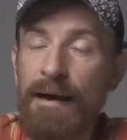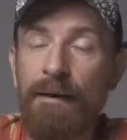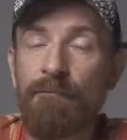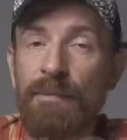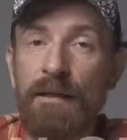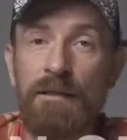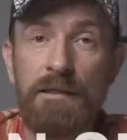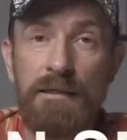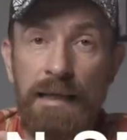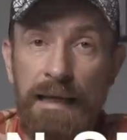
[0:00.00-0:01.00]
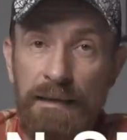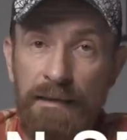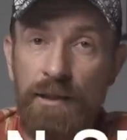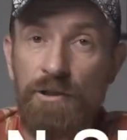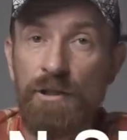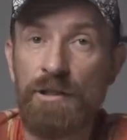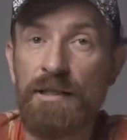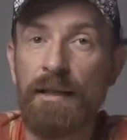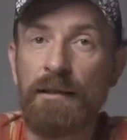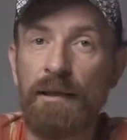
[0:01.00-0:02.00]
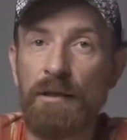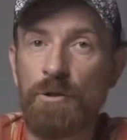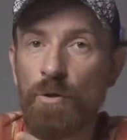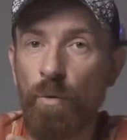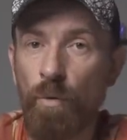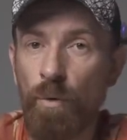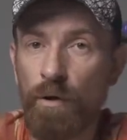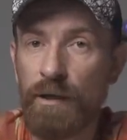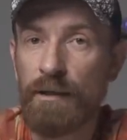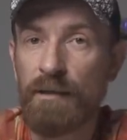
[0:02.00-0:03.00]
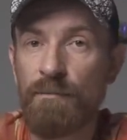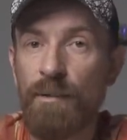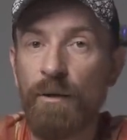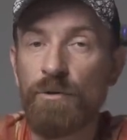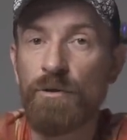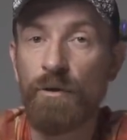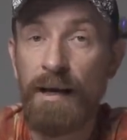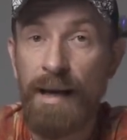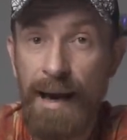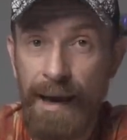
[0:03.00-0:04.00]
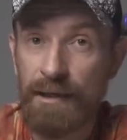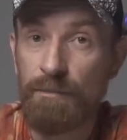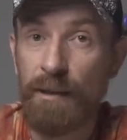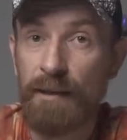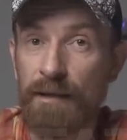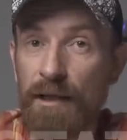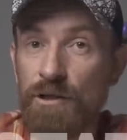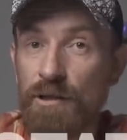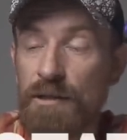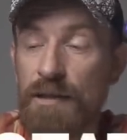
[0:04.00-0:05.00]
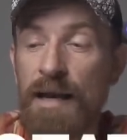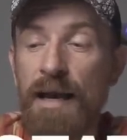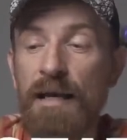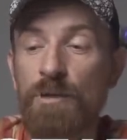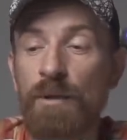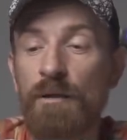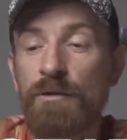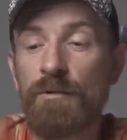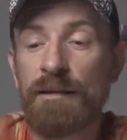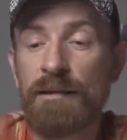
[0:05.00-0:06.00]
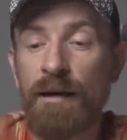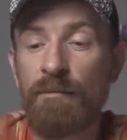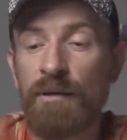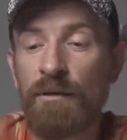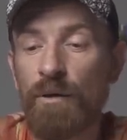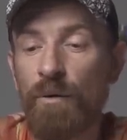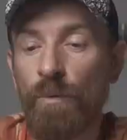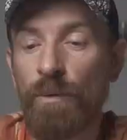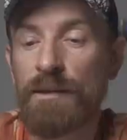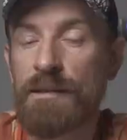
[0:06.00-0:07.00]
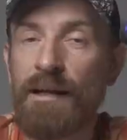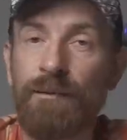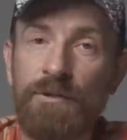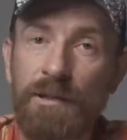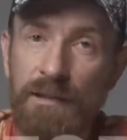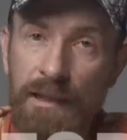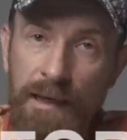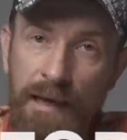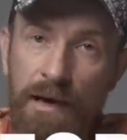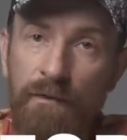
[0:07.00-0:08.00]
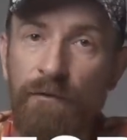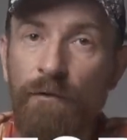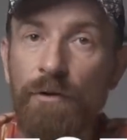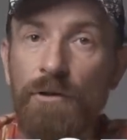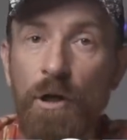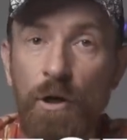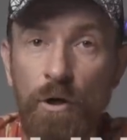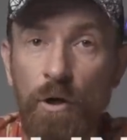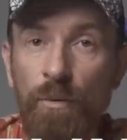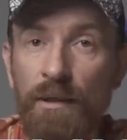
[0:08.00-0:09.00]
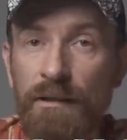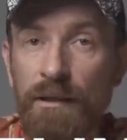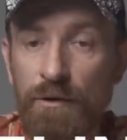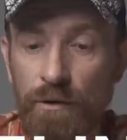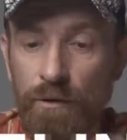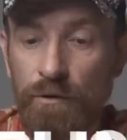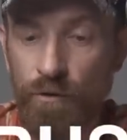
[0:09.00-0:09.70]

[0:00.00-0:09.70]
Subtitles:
that means intention settings or working about your expectations, as well during Camino with the subjects like effort, loneliness, or